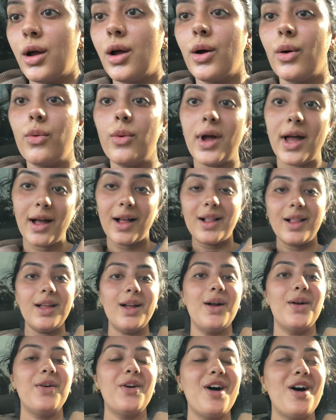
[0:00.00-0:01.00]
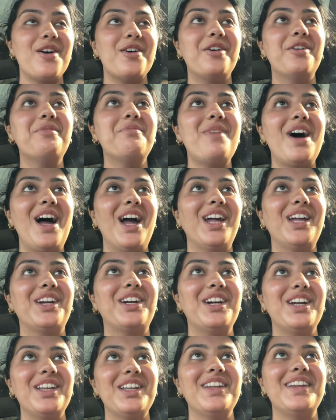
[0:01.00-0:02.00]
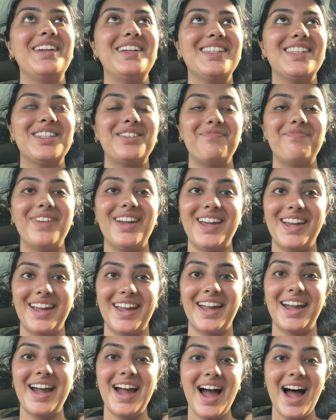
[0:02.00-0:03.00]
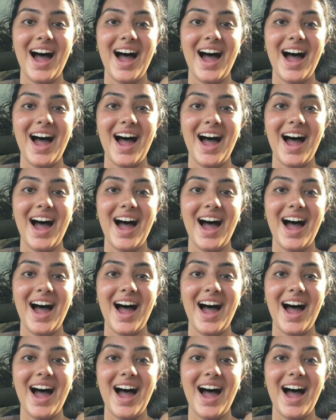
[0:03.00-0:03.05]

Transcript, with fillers: Well, oh my goodness me.